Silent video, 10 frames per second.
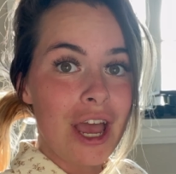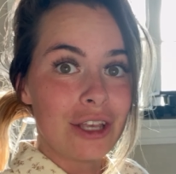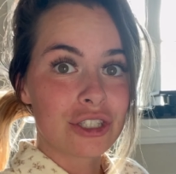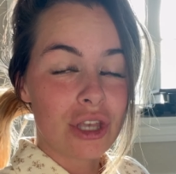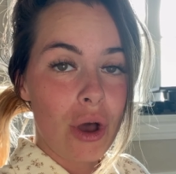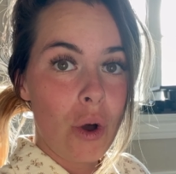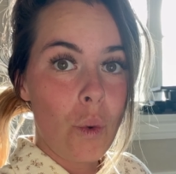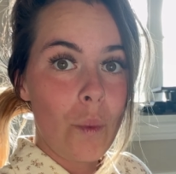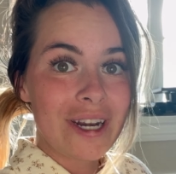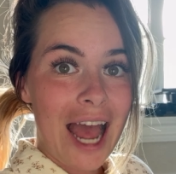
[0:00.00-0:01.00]
So
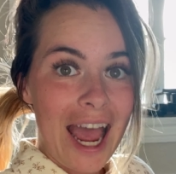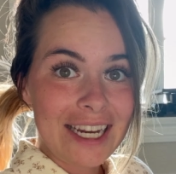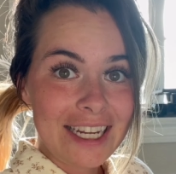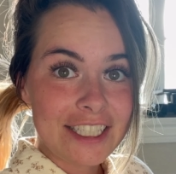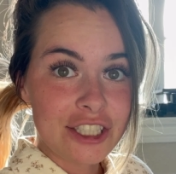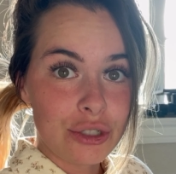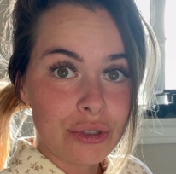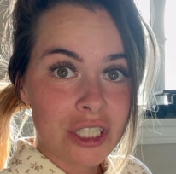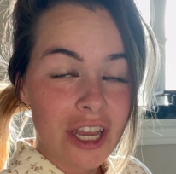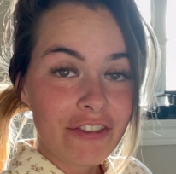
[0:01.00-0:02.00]
when I need to do
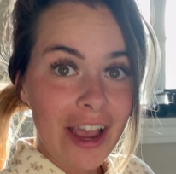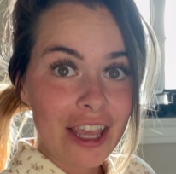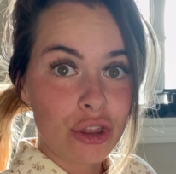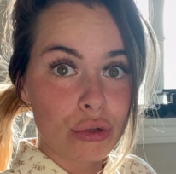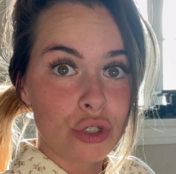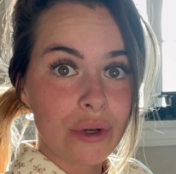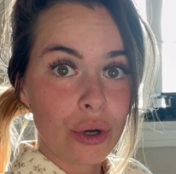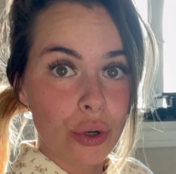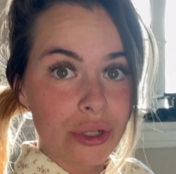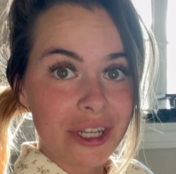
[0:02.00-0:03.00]
stuff, I either do it
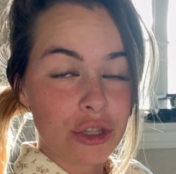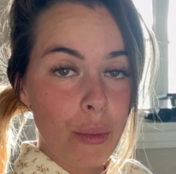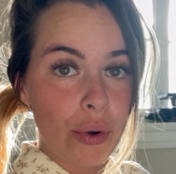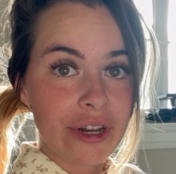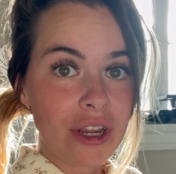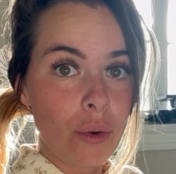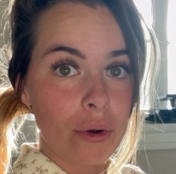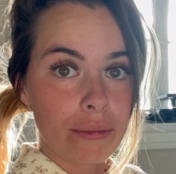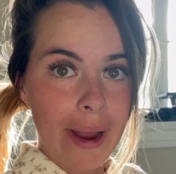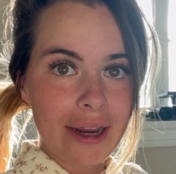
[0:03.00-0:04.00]
early in the morning,
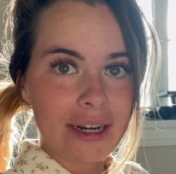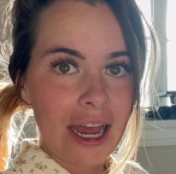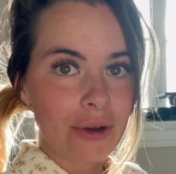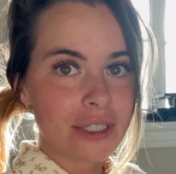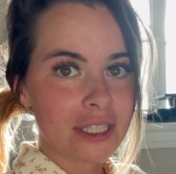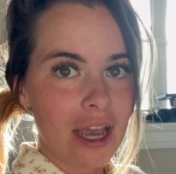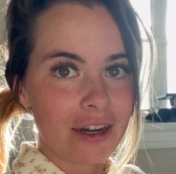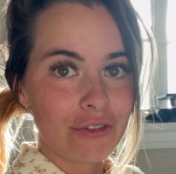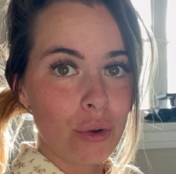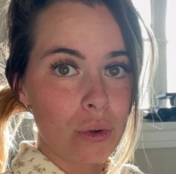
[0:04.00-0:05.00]
or right now it's
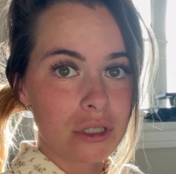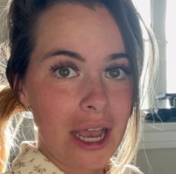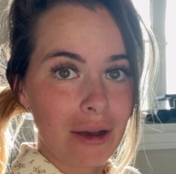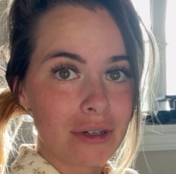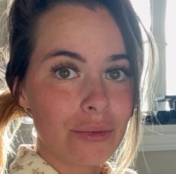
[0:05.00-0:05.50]
kind of cooled down.